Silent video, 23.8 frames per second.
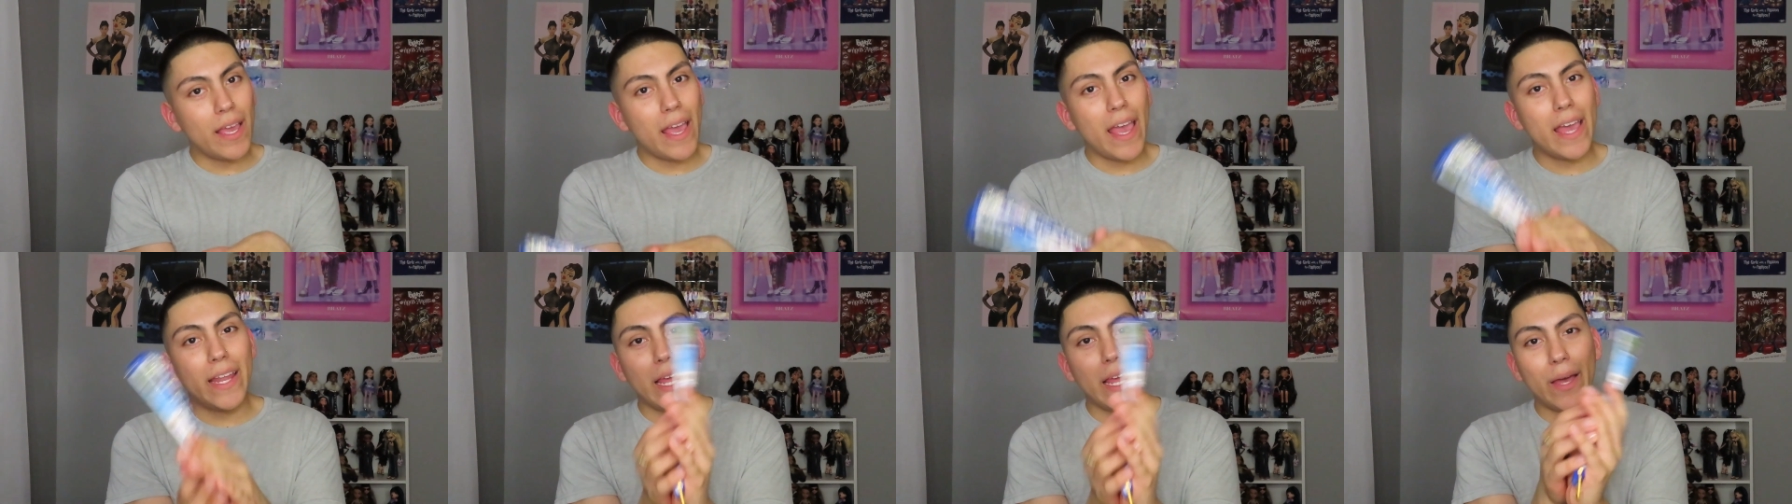
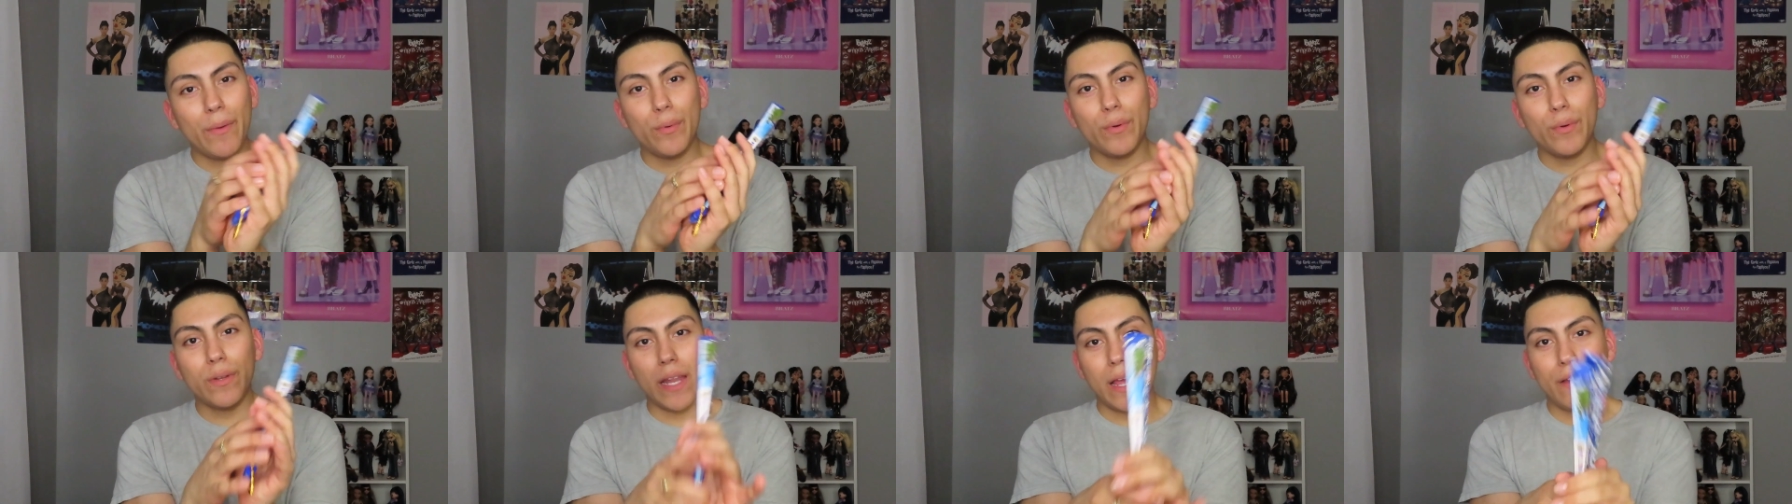And I
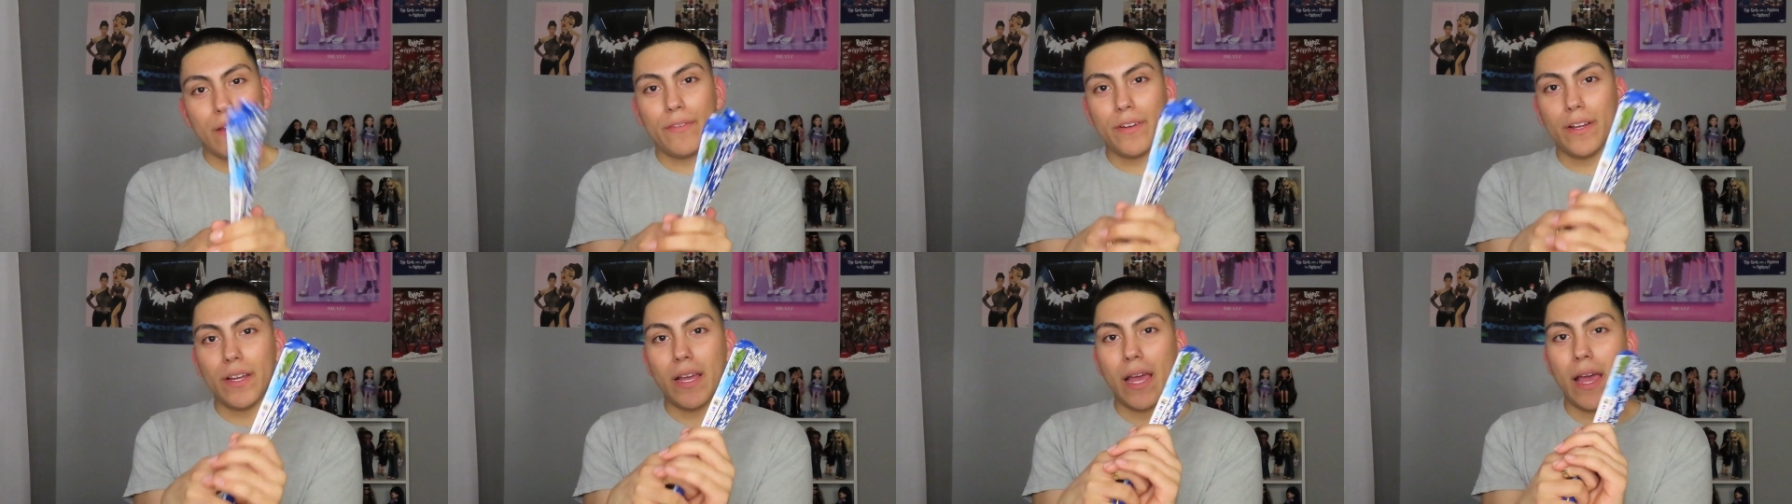will
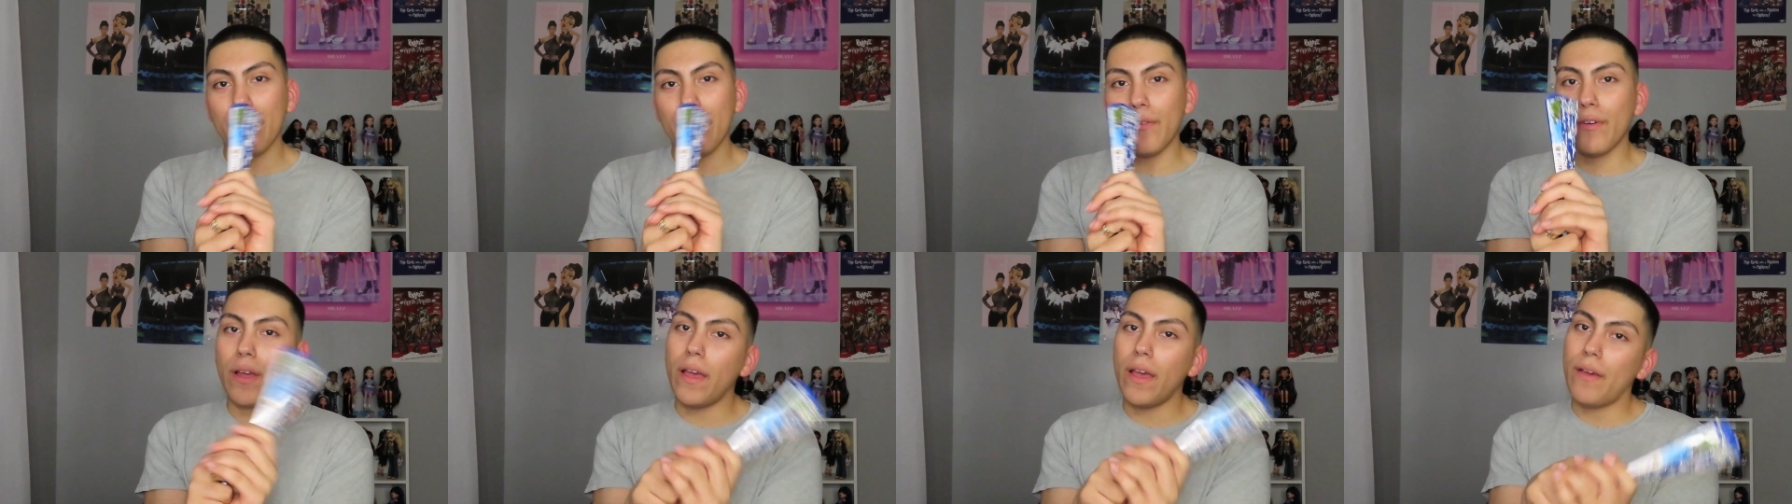never,
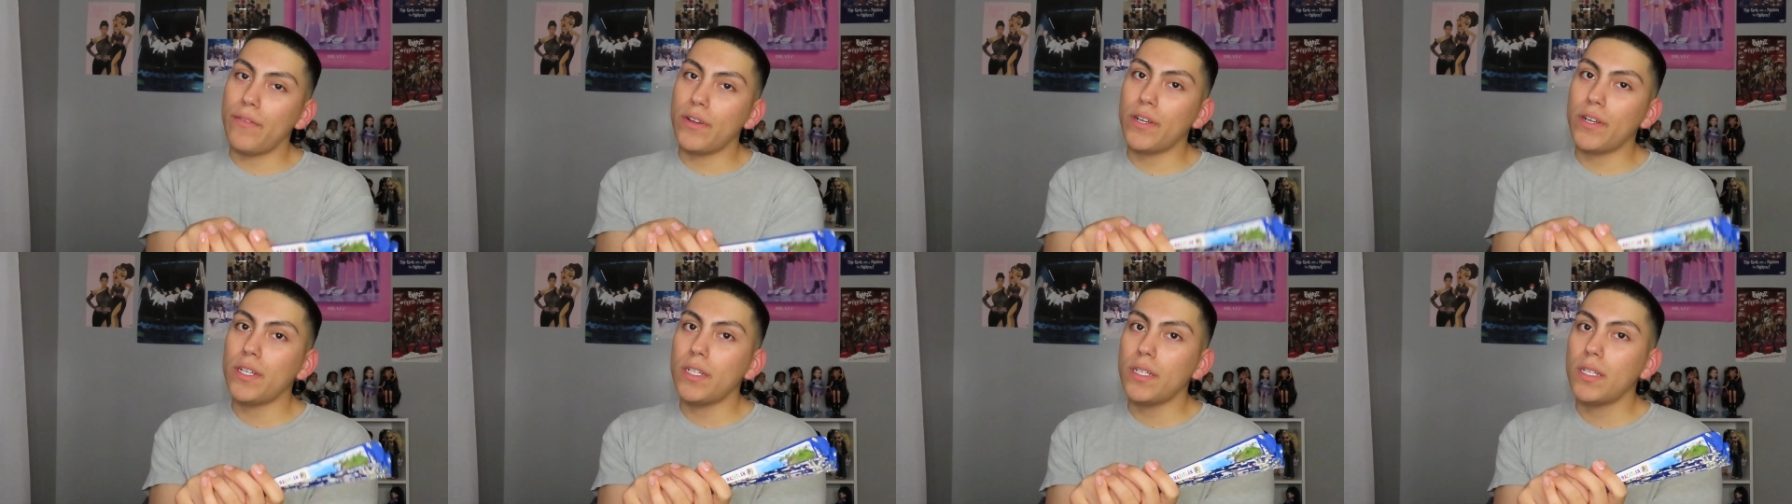ever,
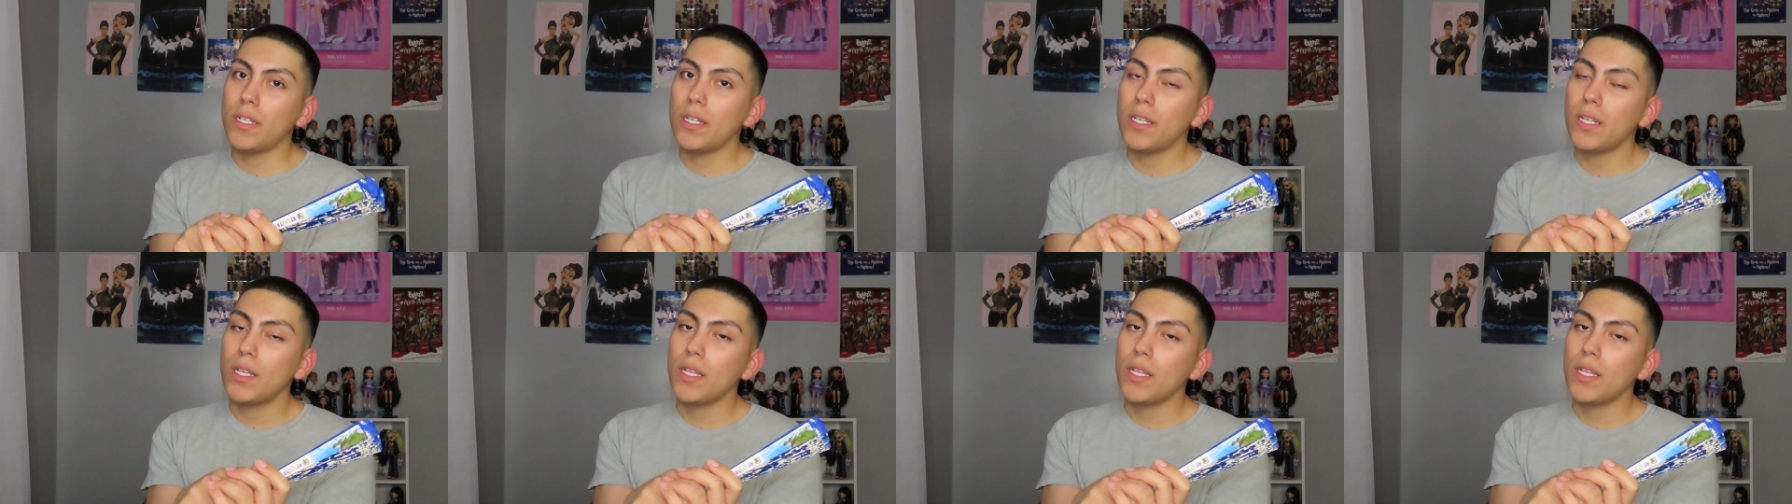ever,